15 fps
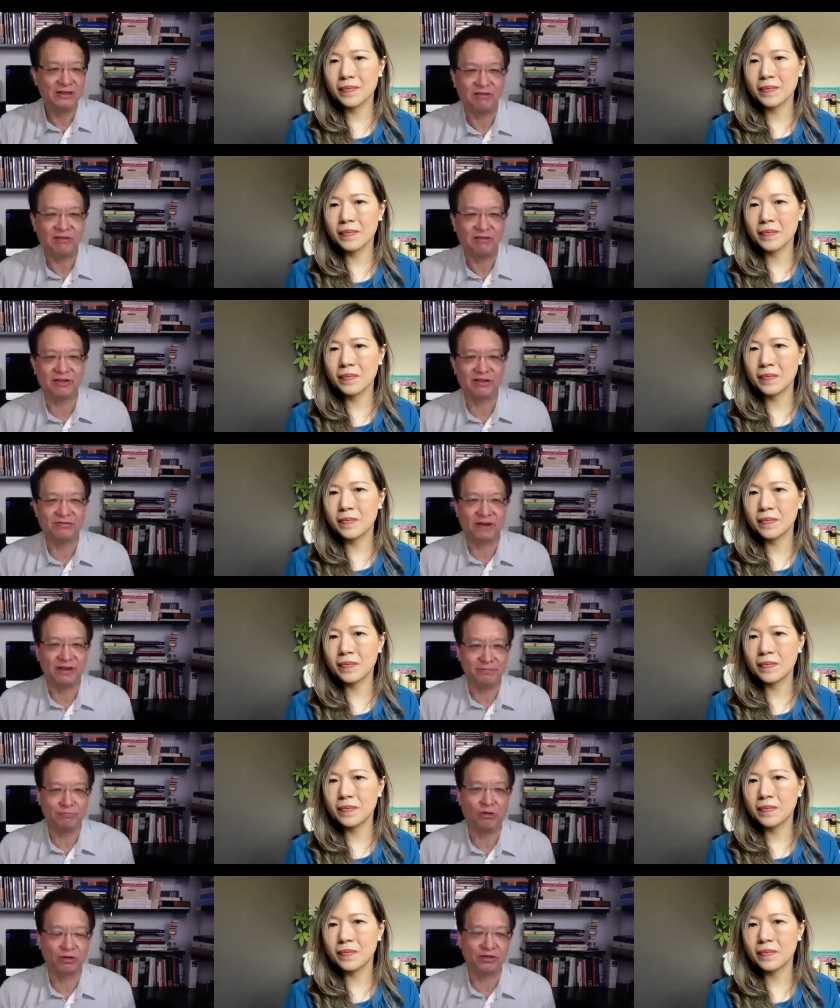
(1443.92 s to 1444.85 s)
Speaker 1: stuff are
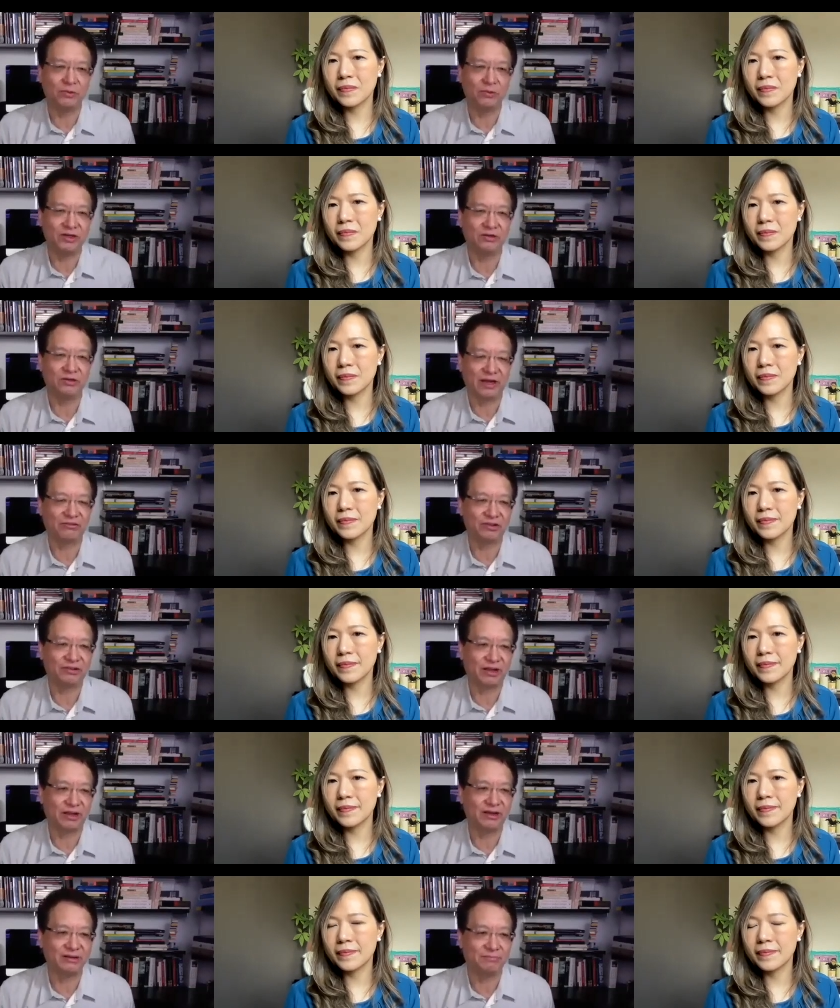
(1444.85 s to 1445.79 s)
important when you actually
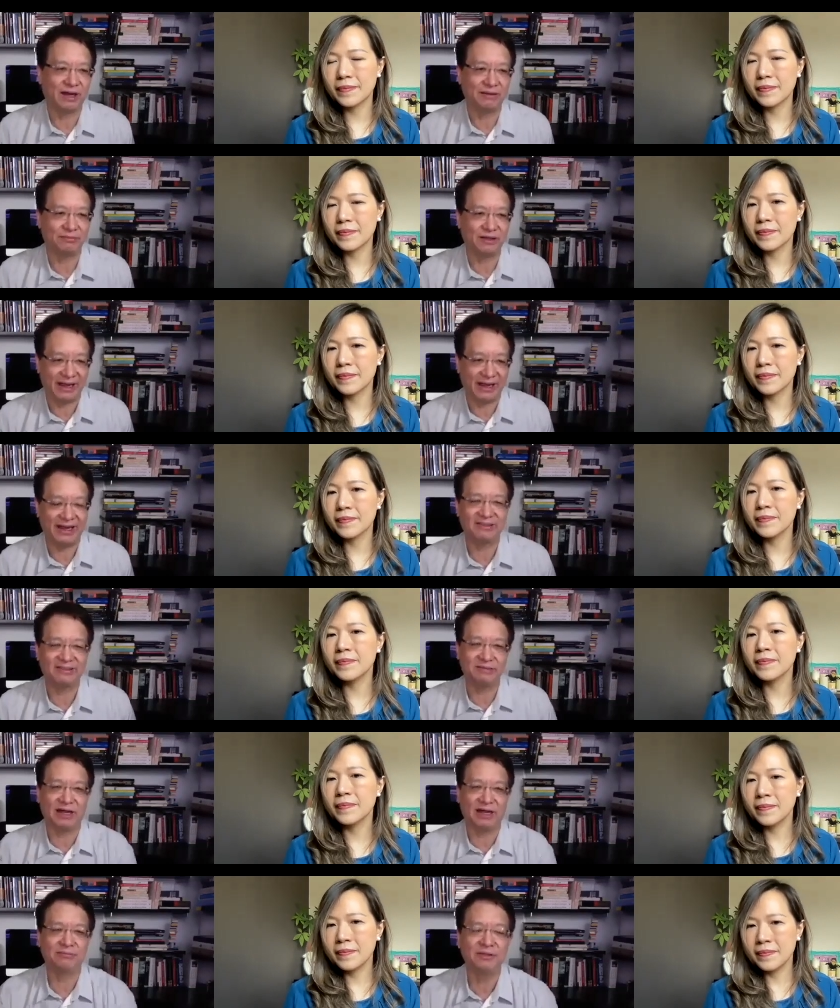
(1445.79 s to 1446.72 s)
study the Bible as the
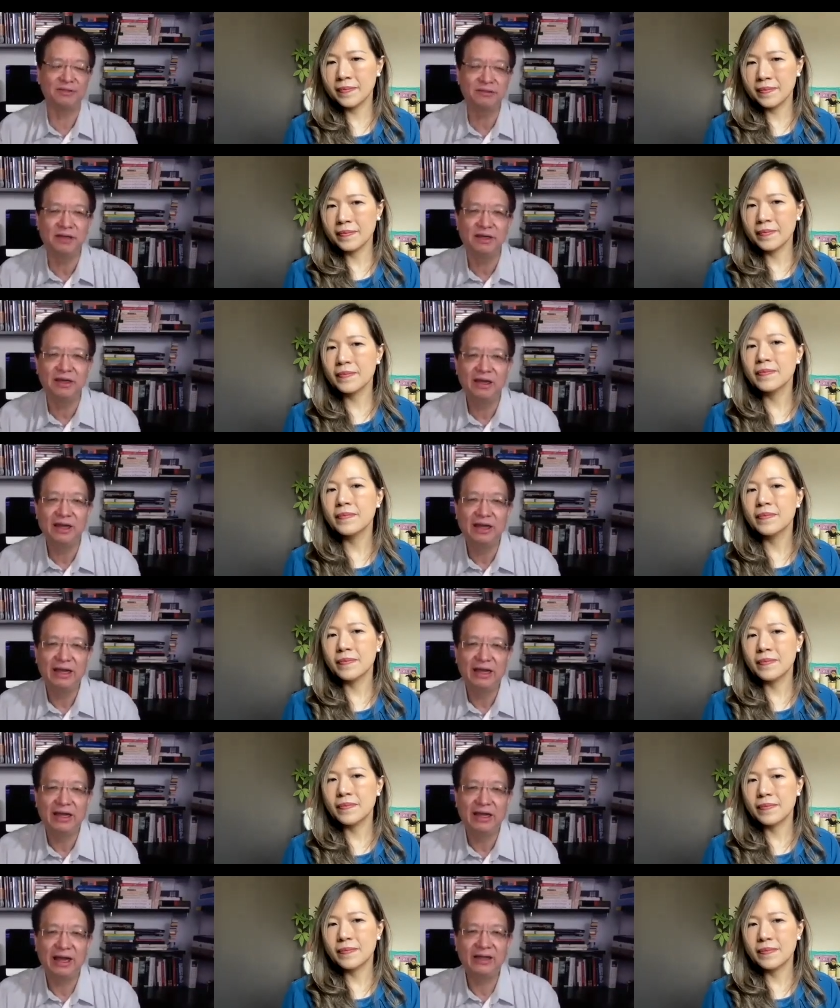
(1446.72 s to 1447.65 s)
Bible.
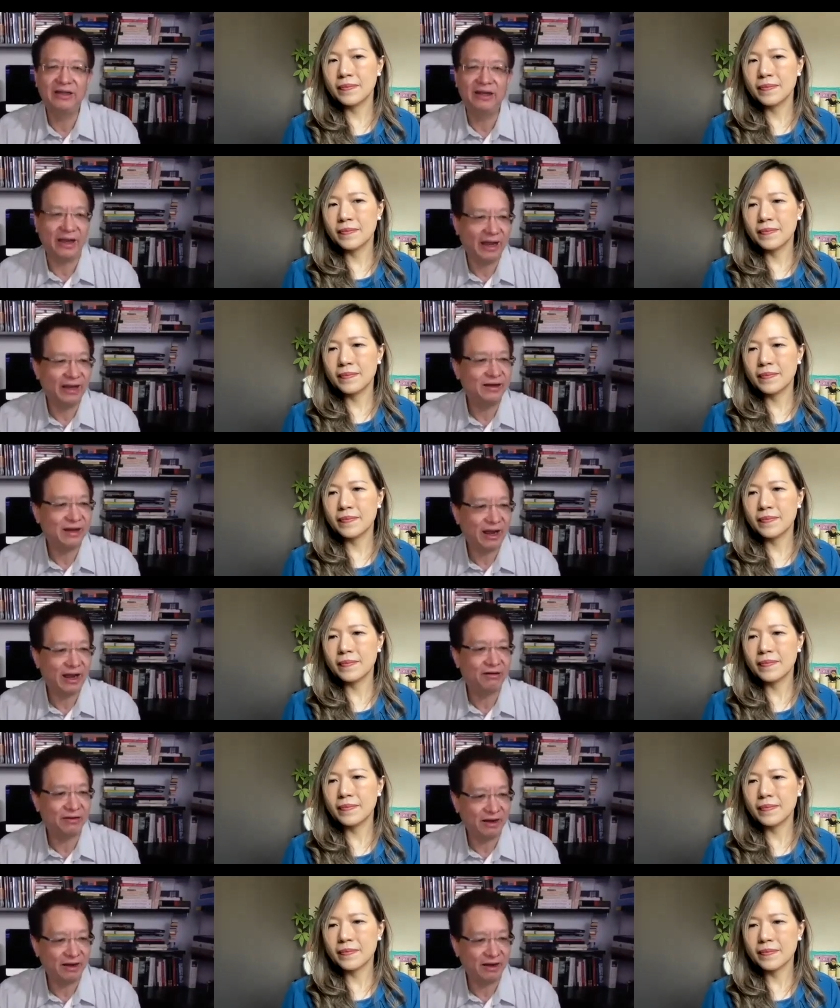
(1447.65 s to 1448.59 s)
And the
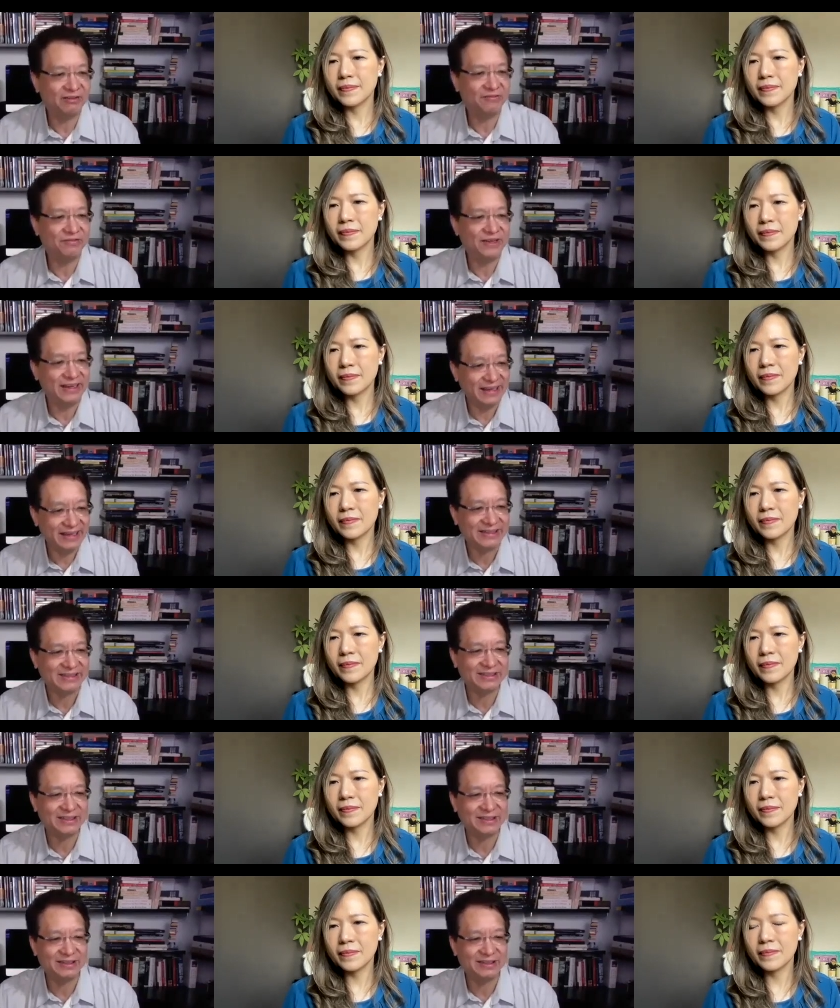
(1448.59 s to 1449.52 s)
NRSV
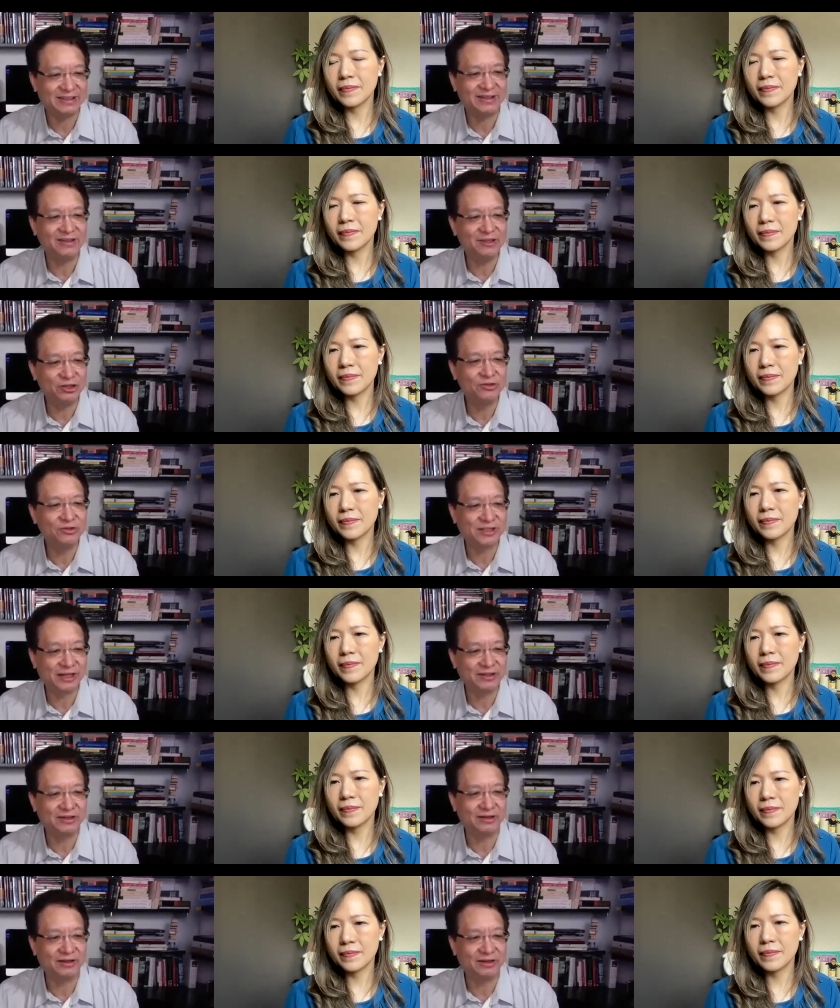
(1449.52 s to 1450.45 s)
is the new
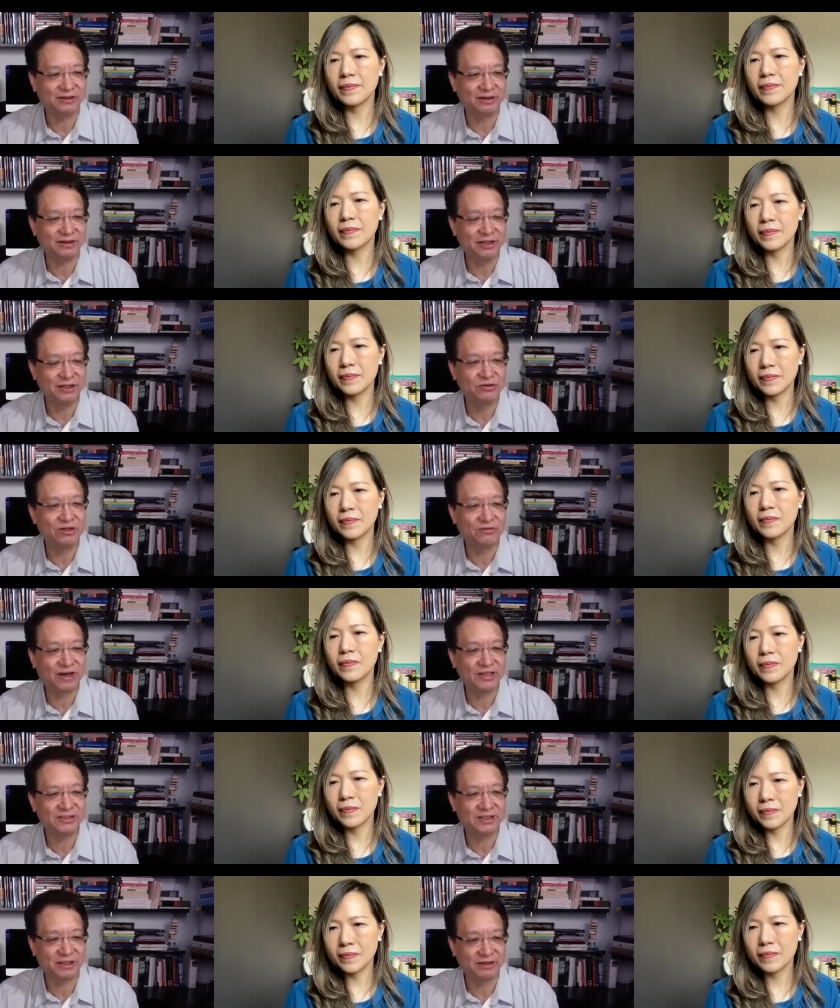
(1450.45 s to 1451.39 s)
standard, uh, new revised standard